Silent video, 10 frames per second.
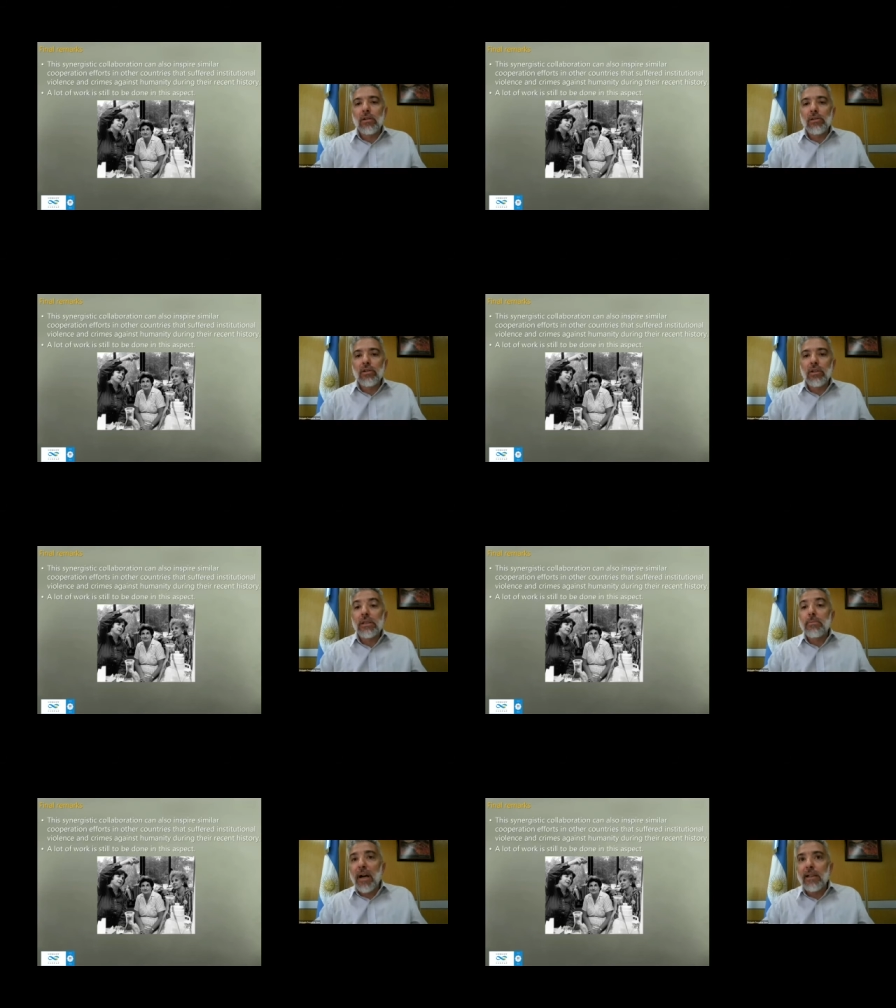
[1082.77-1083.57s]
also
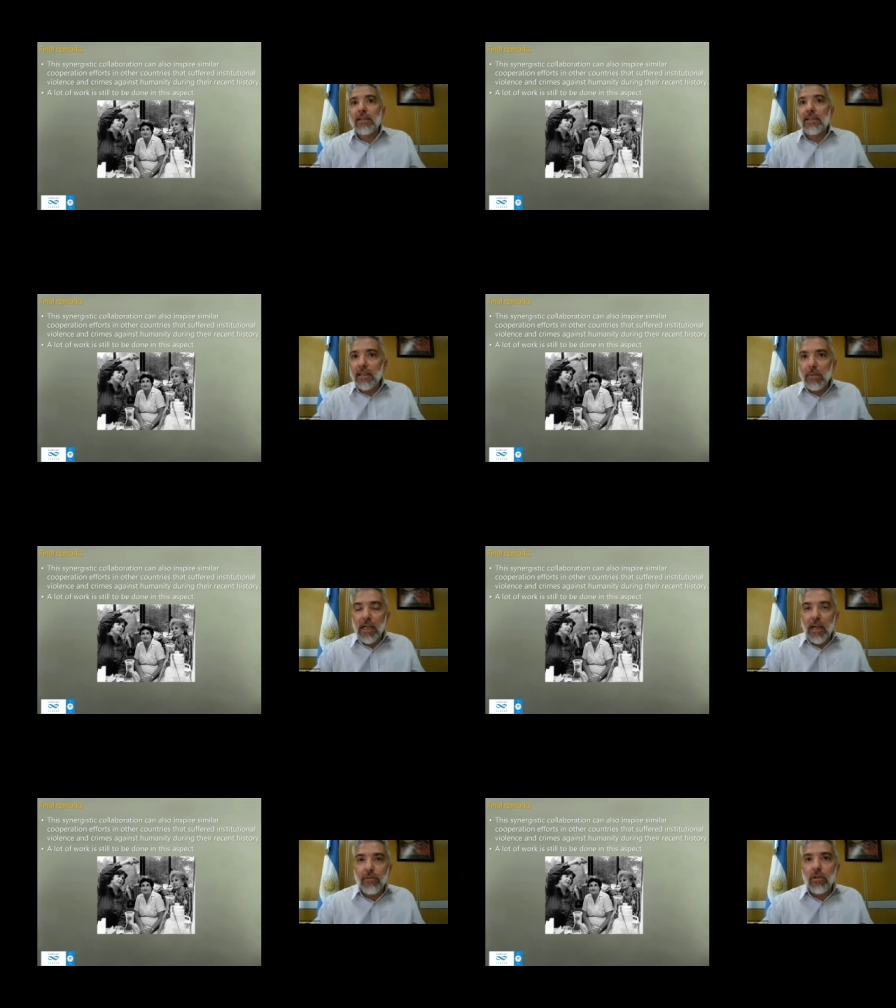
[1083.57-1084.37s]
inspire
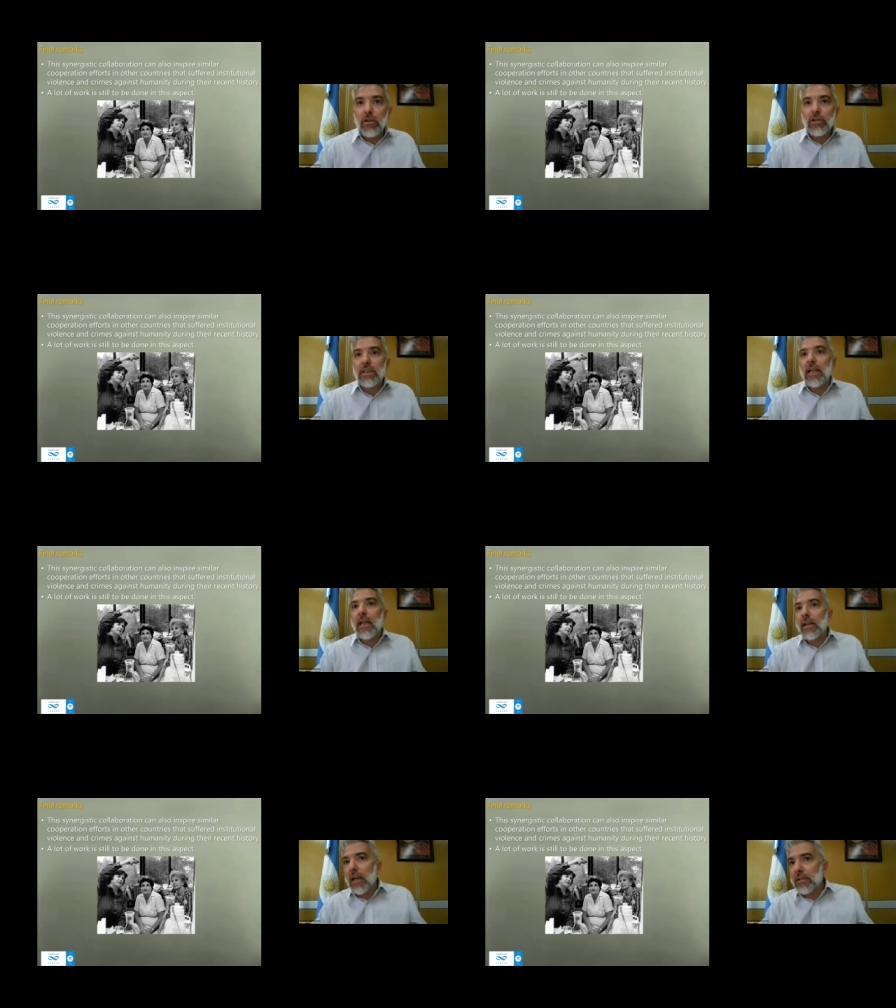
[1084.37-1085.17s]
similar efforts in
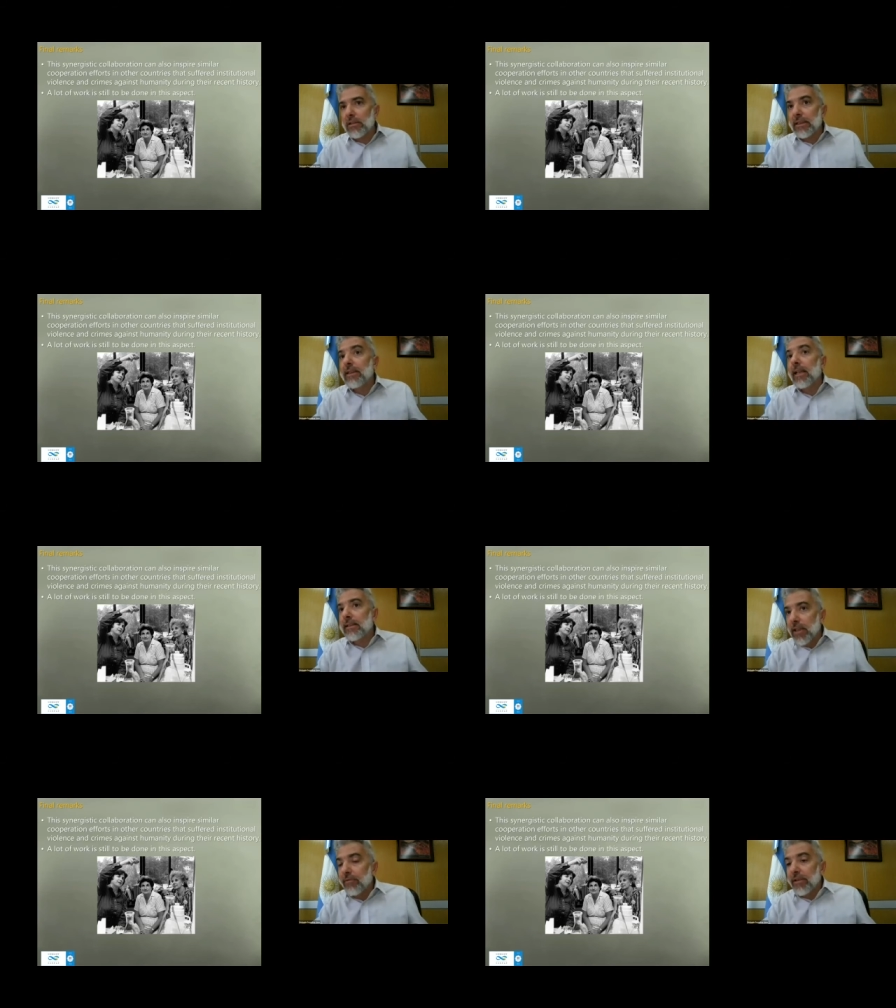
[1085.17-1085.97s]
other countries that
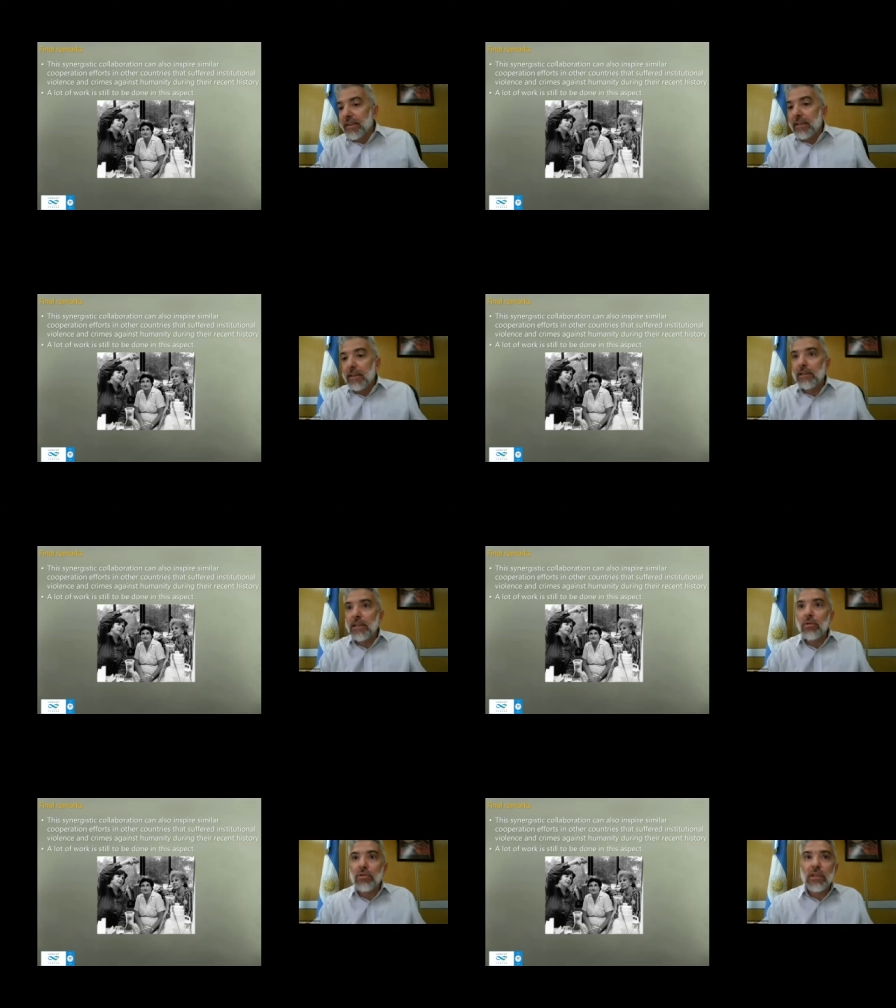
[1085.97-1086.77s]
suffered
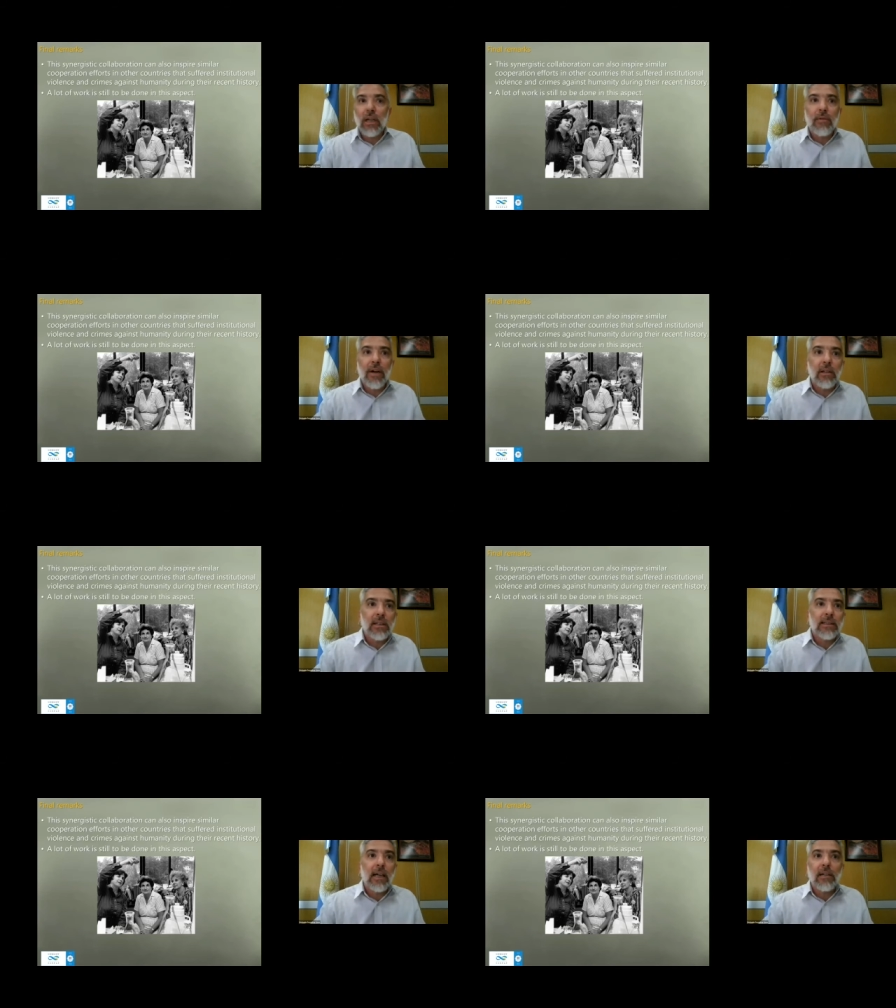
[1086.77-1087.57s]
institutional
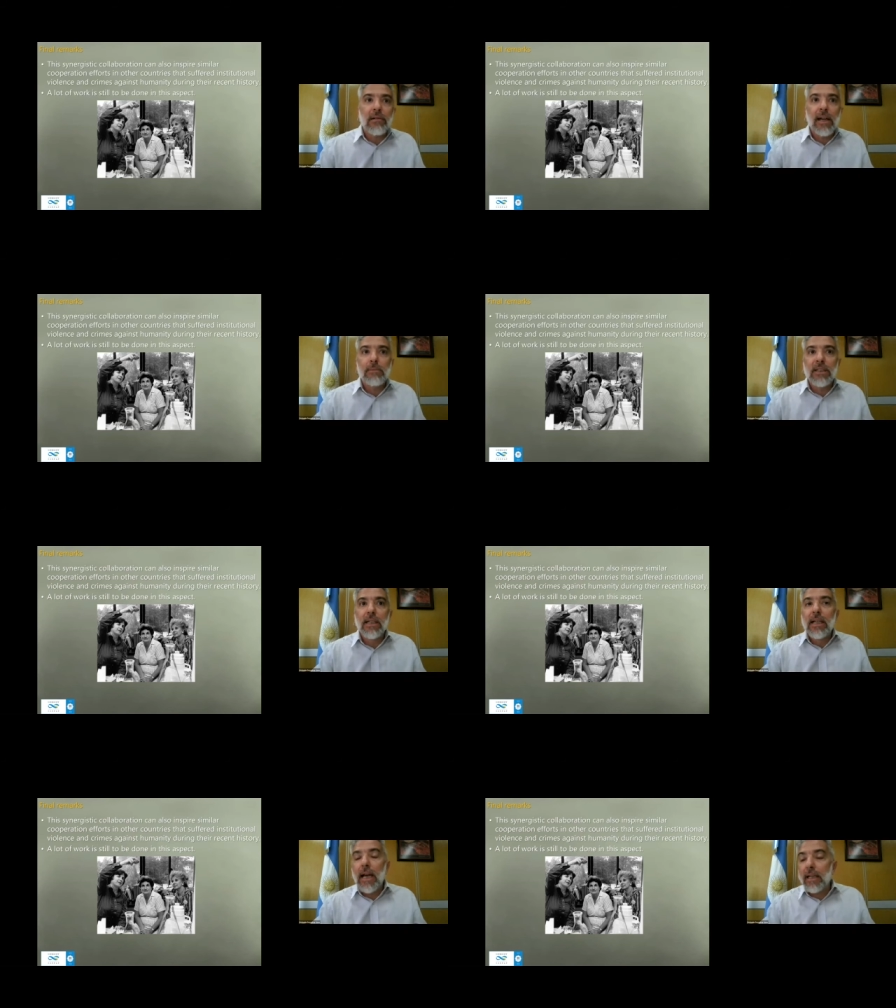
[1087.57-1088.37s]
violence and crimes
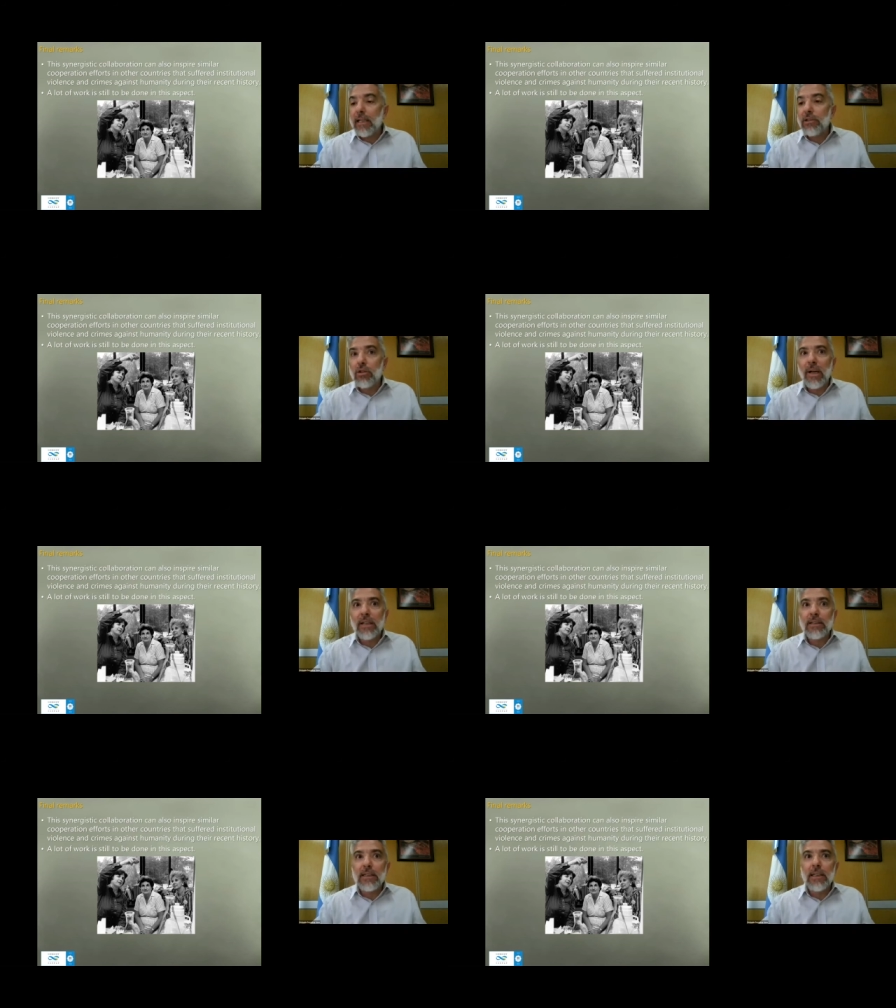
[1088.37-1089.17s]
against
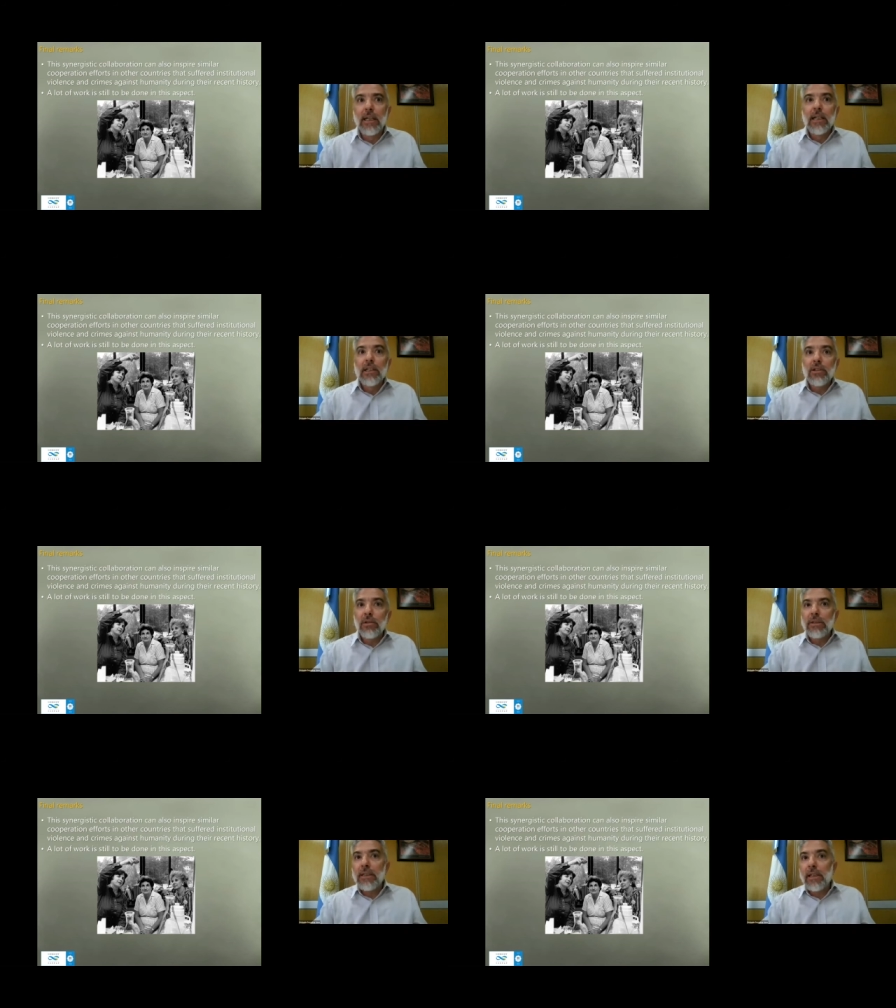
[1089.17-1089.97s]
humanity
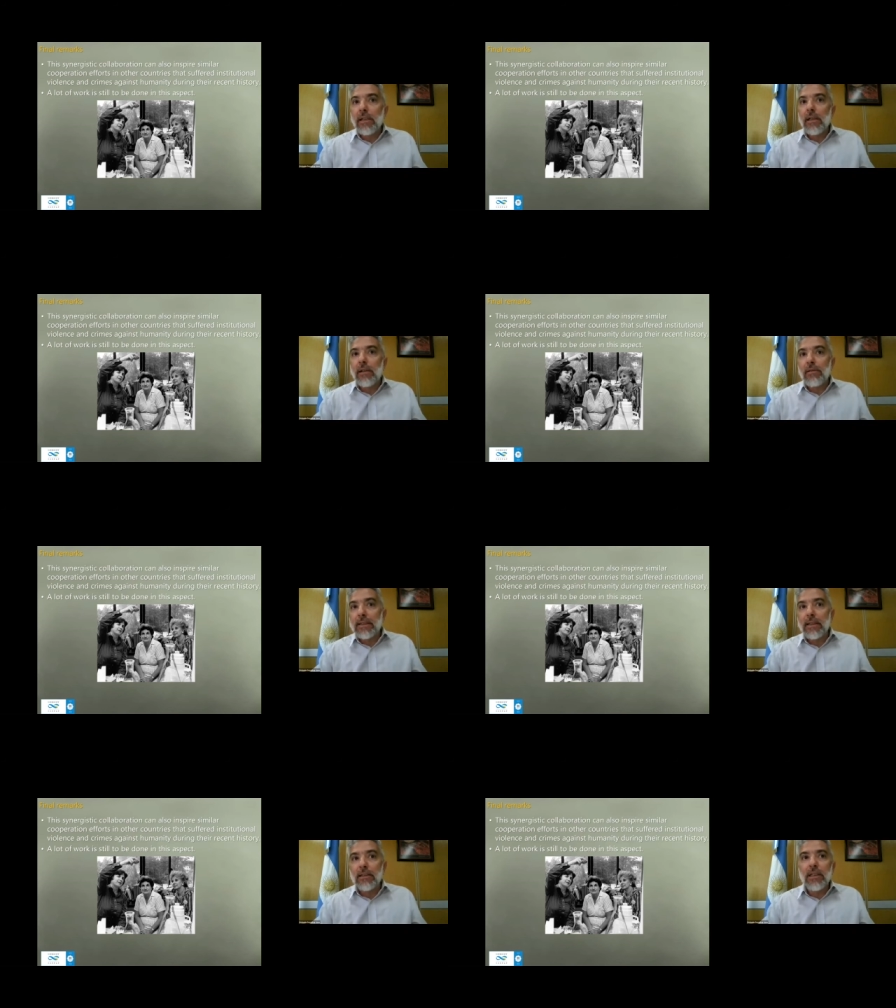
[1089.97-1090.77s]
during their
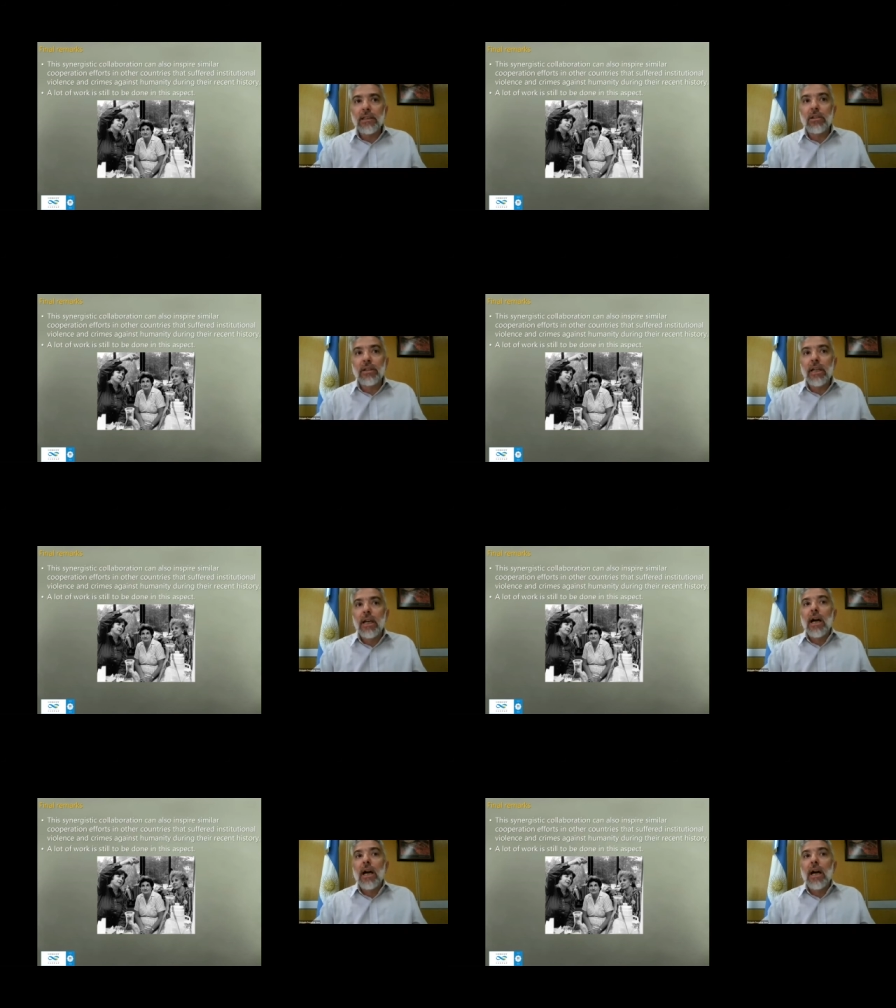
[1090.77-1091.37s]
recent history.